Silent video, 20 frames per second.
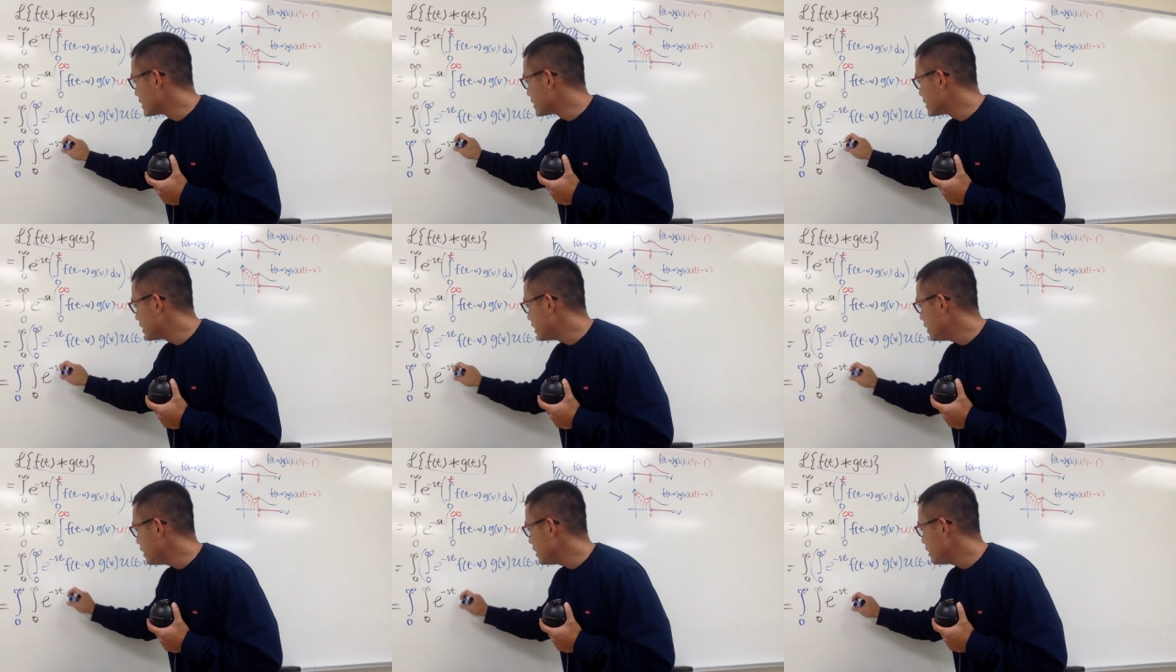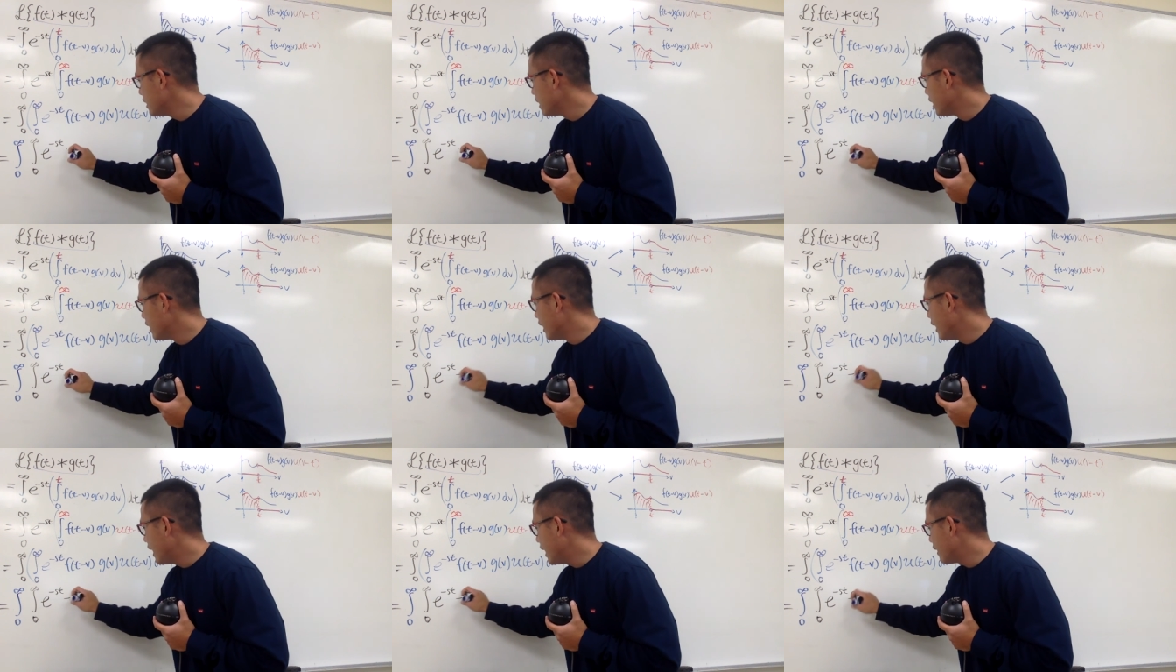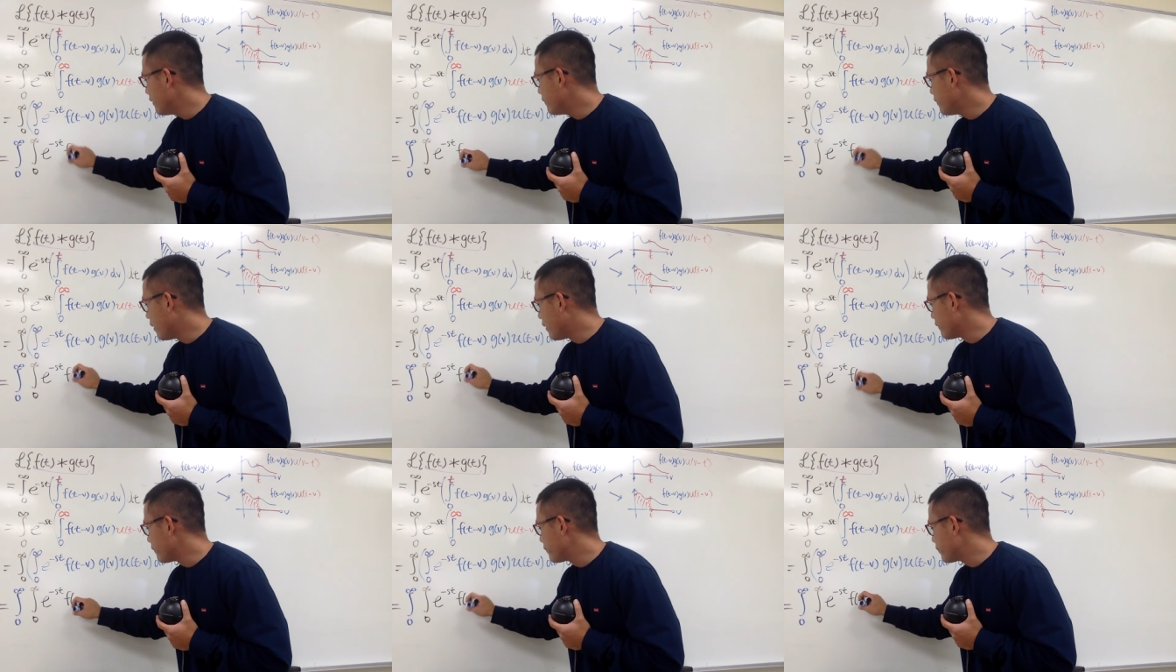s t f
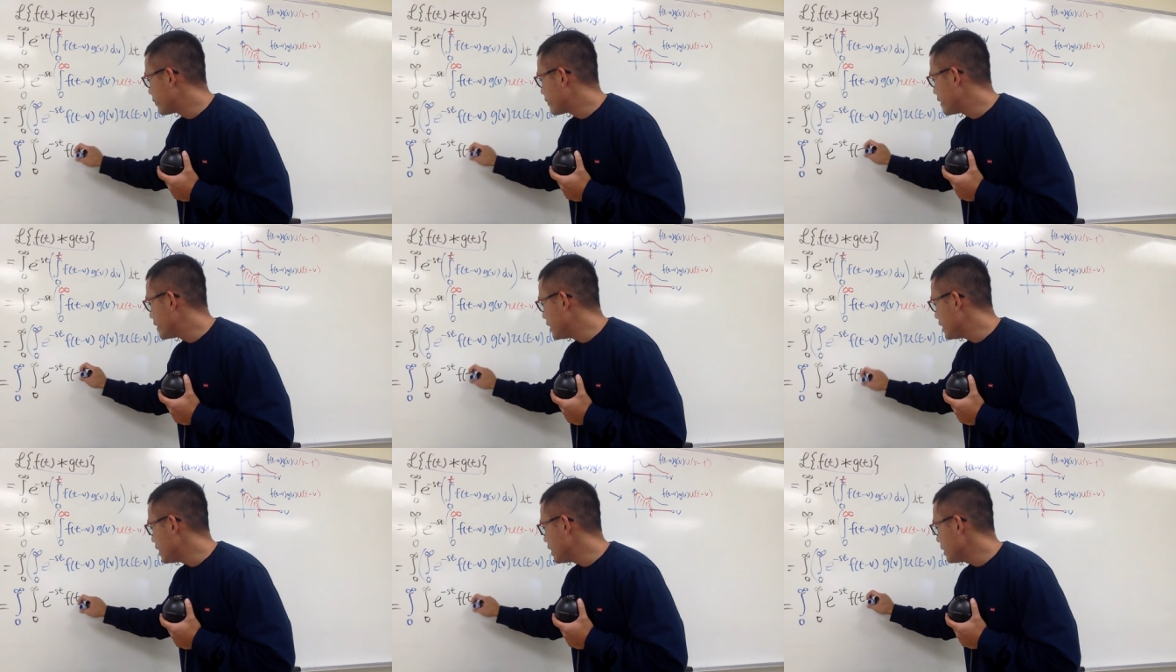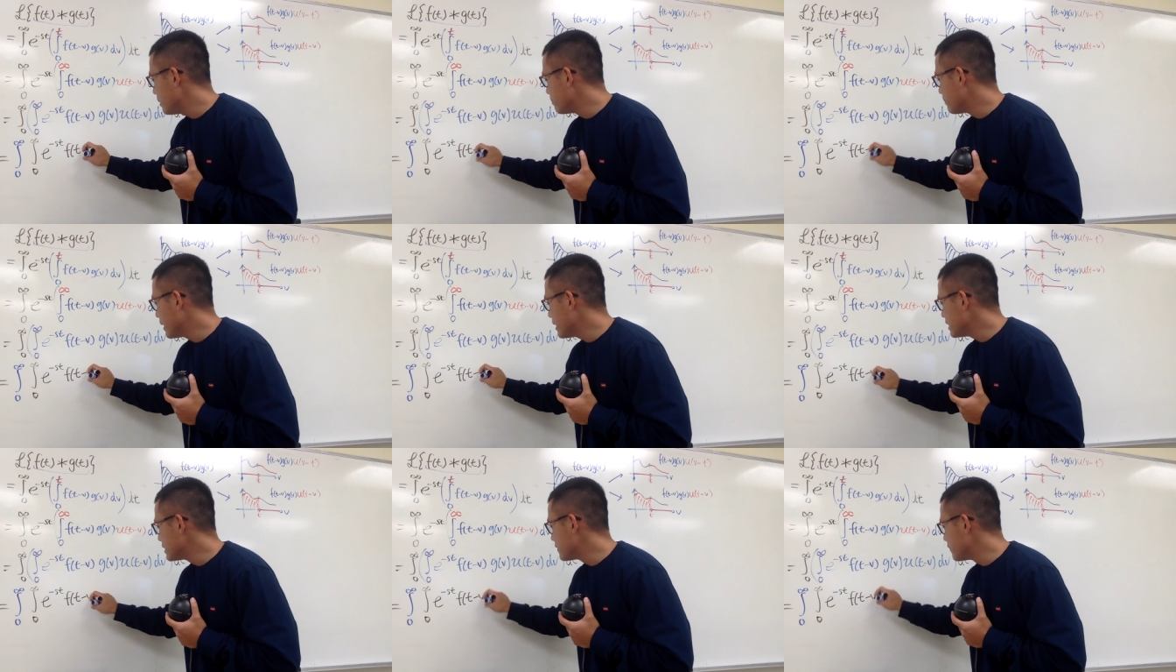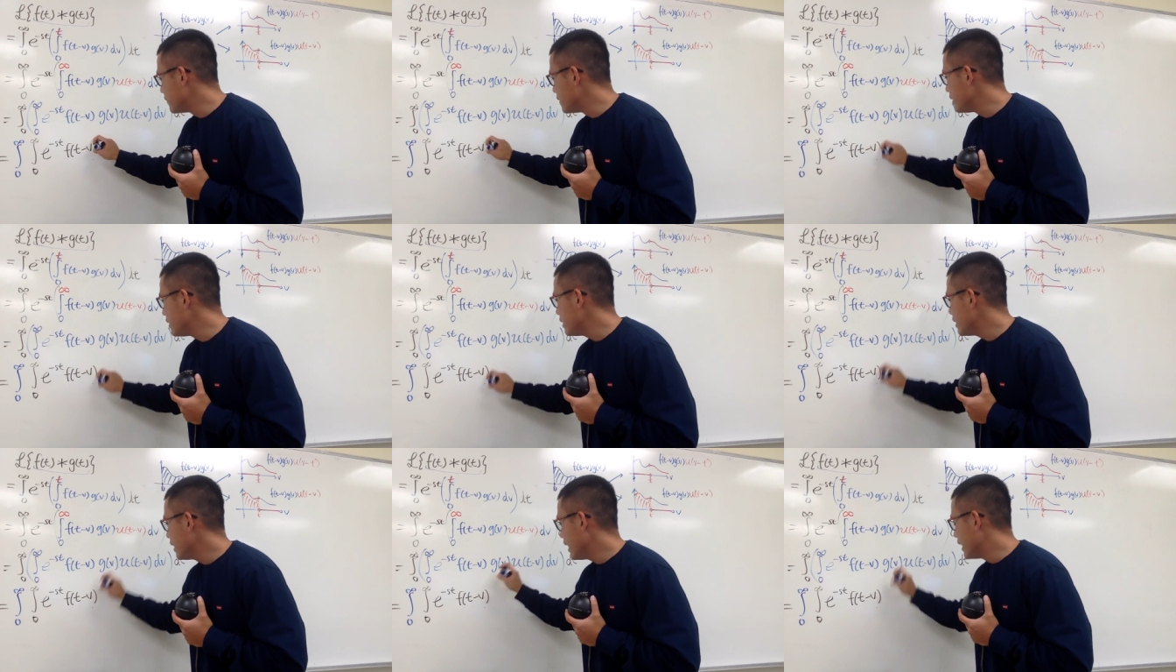of t minus
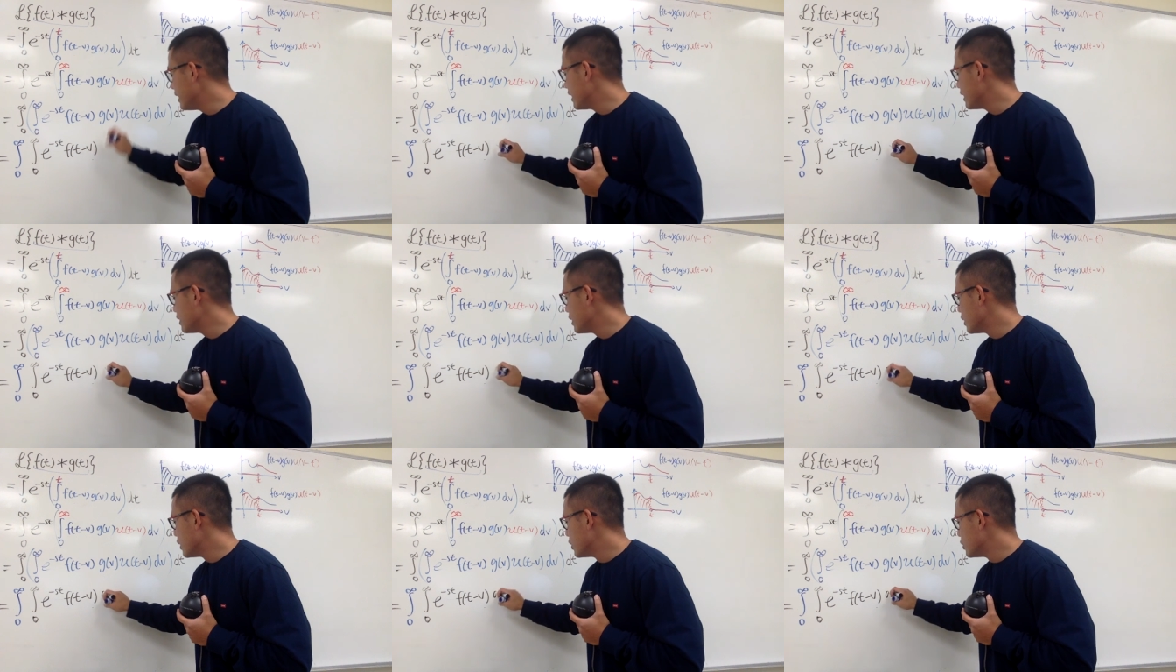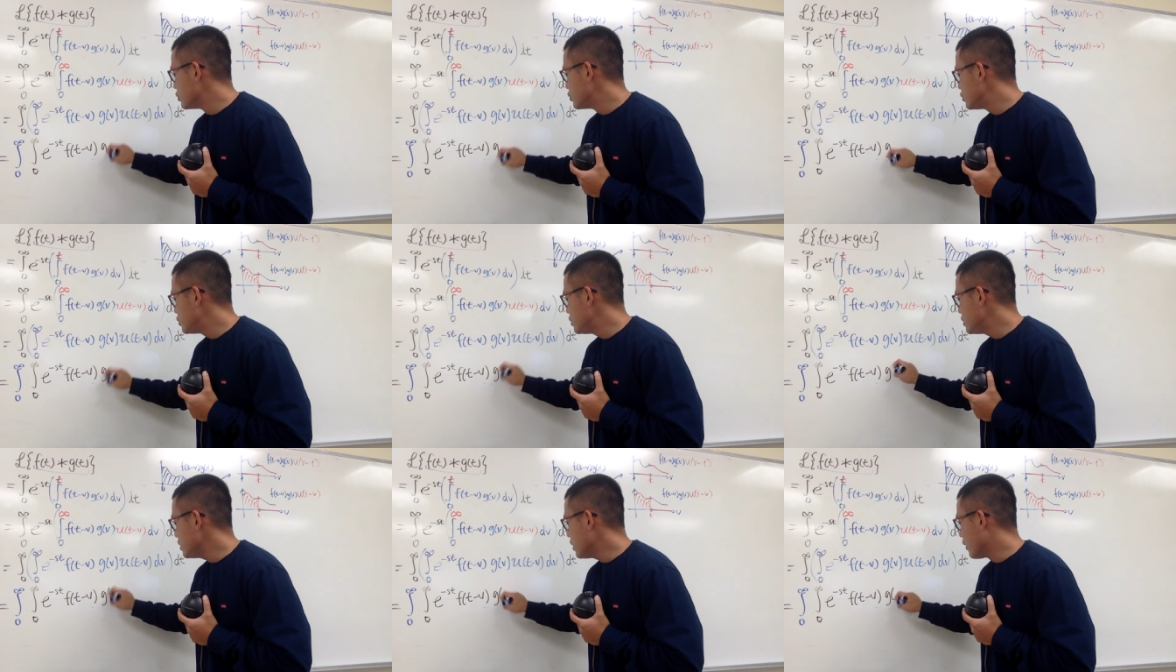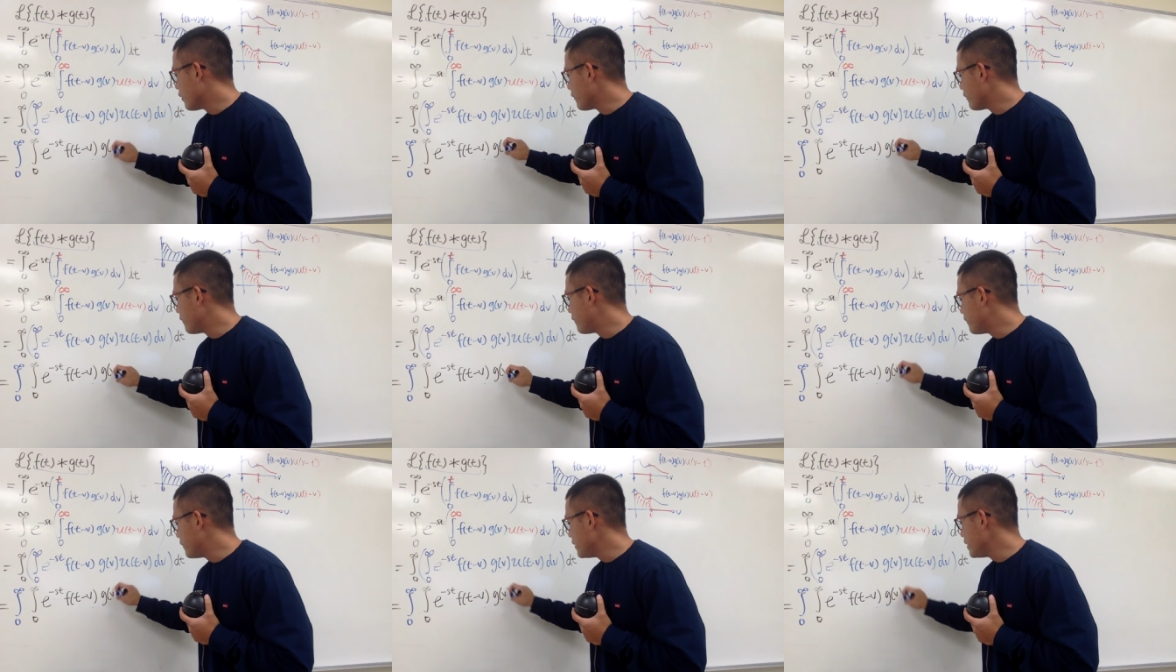v, and then g of
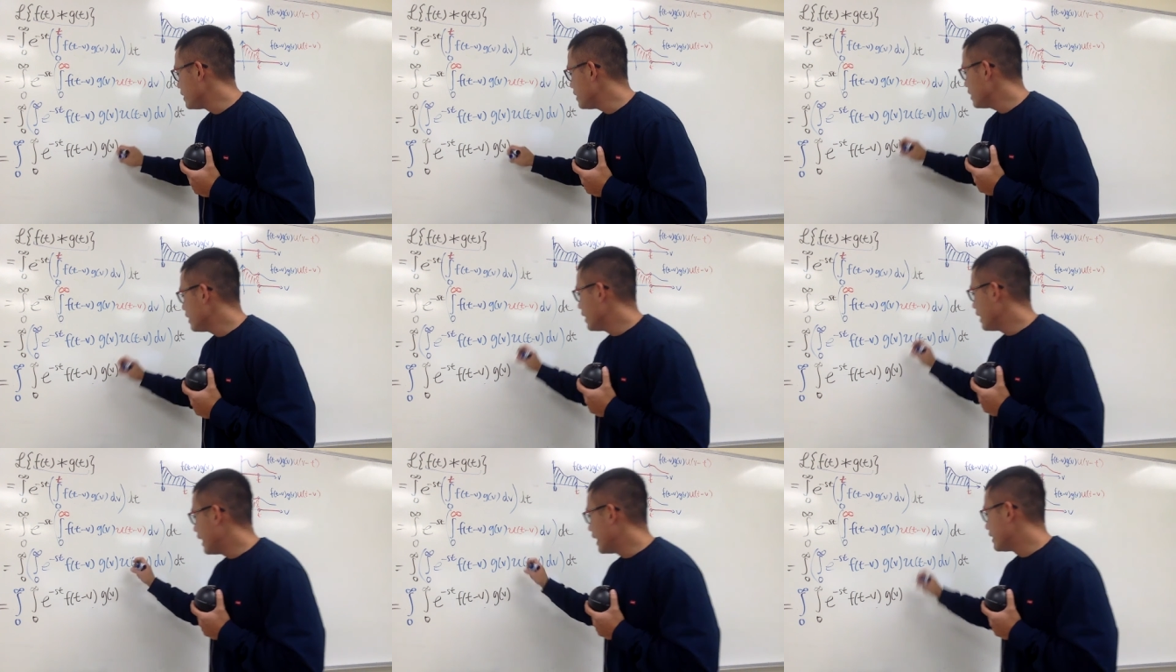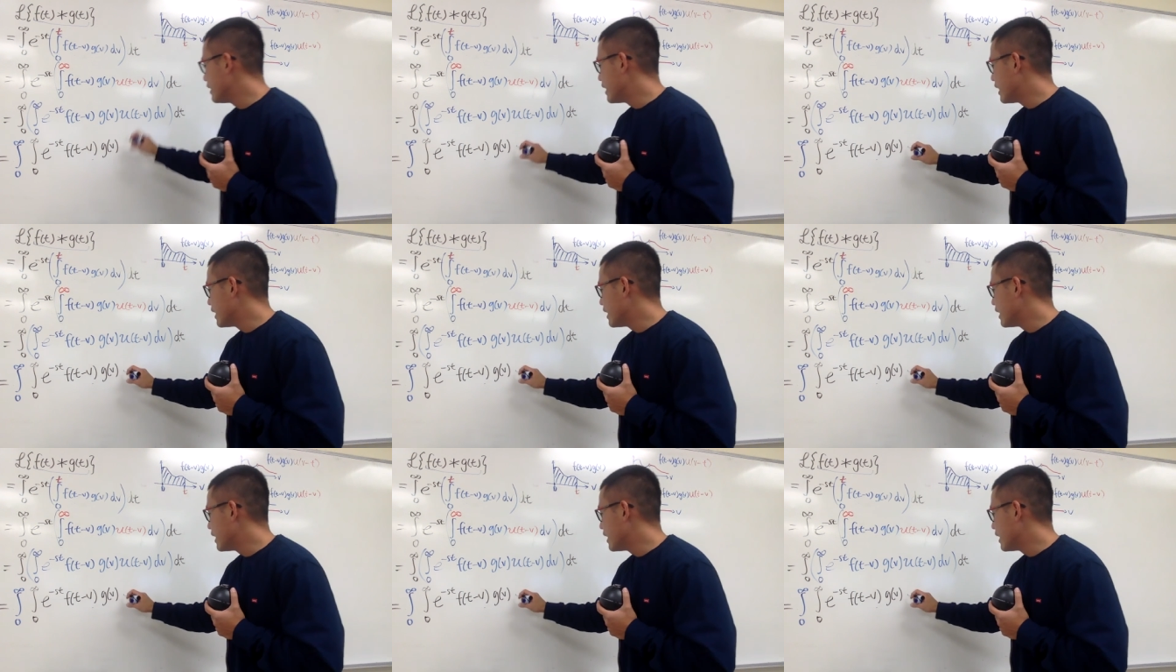v, and